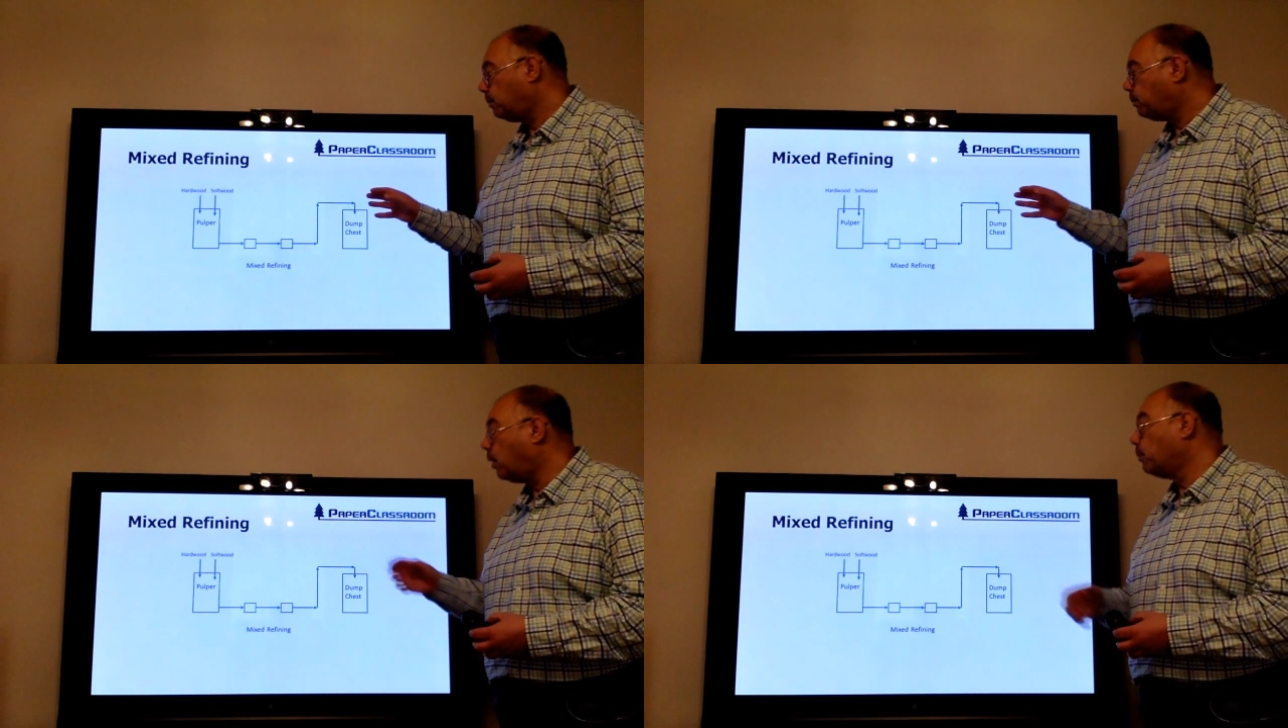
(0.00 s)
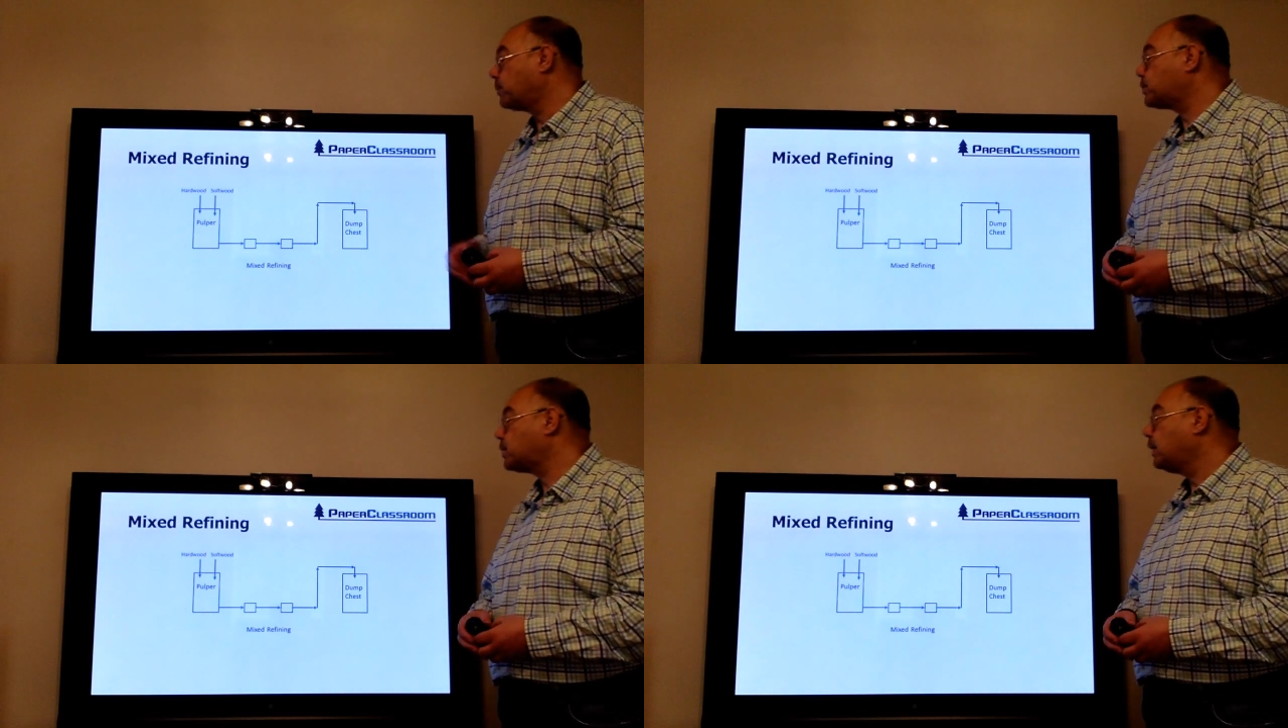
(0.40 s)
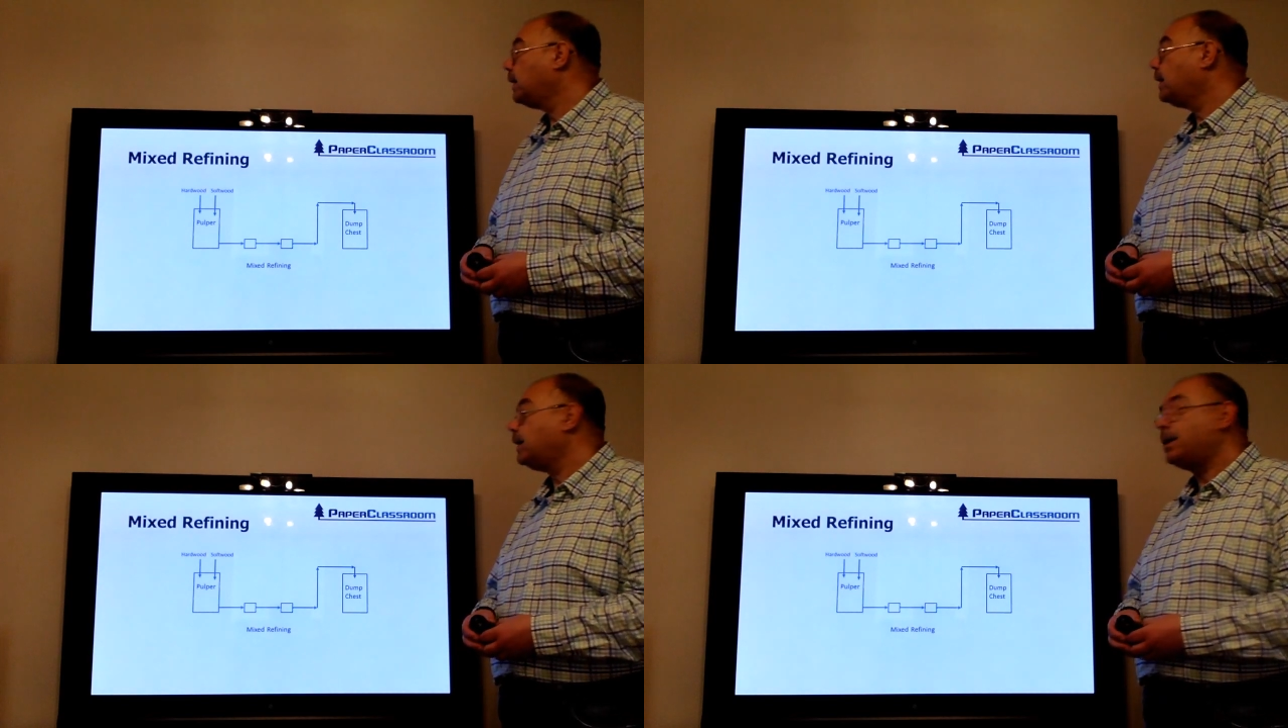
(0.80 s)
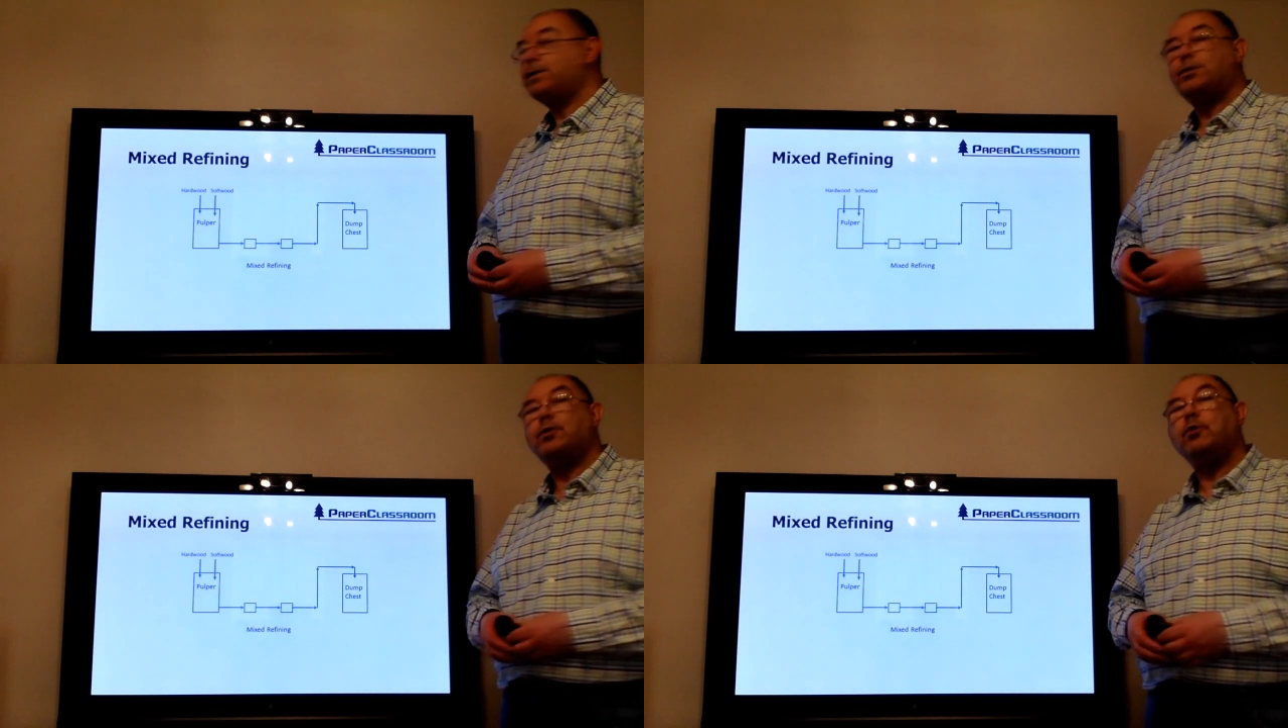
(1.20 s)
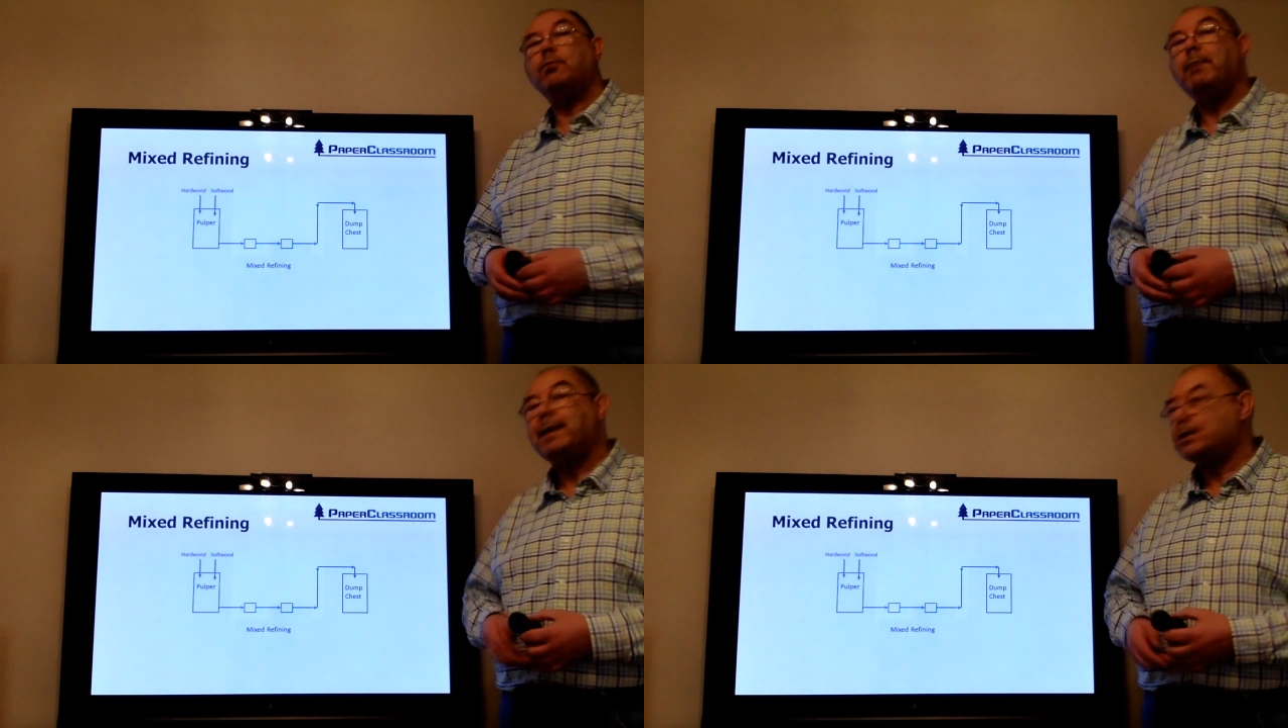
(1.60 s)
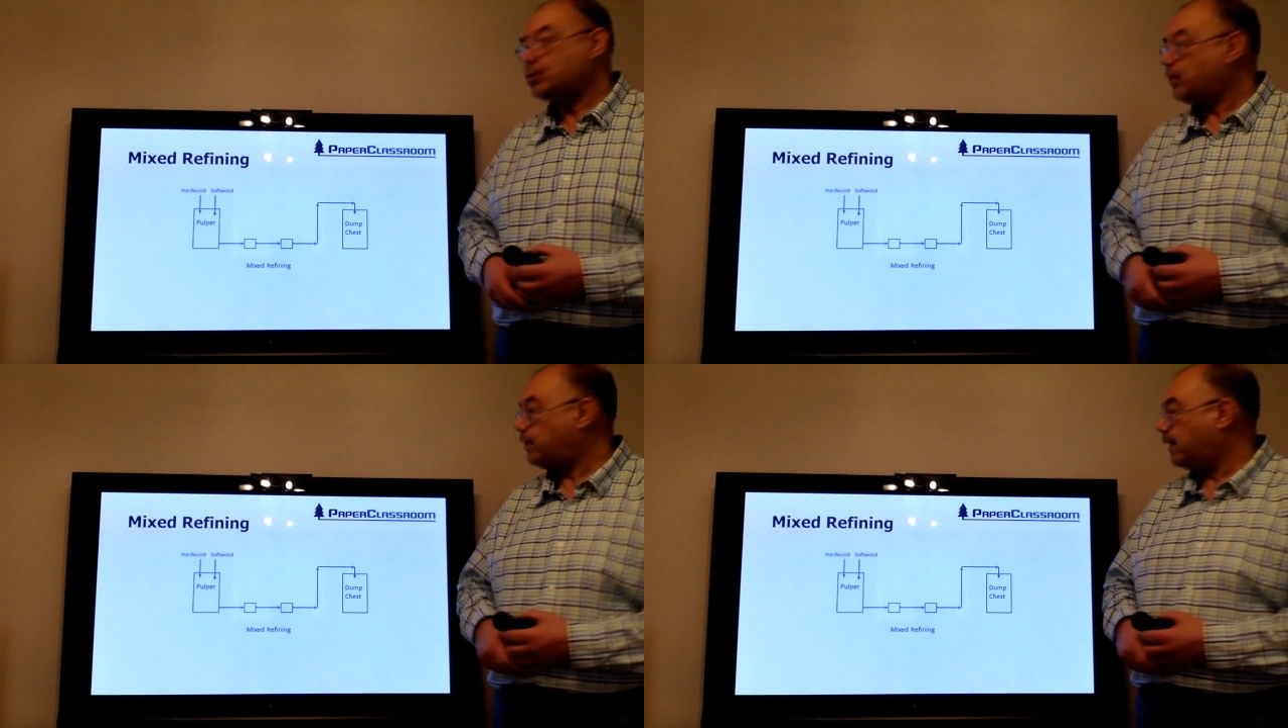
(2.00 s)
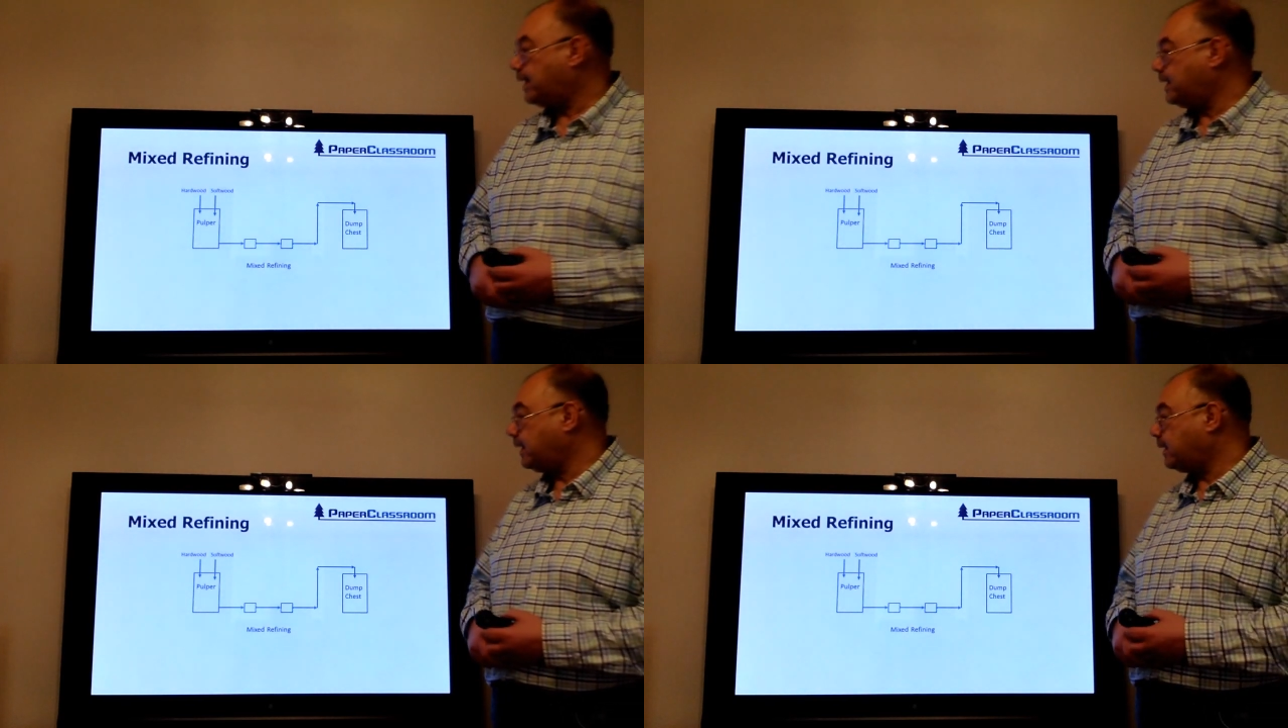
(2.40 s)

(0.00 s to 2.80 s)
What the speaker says: pumps, is to do mixed refining.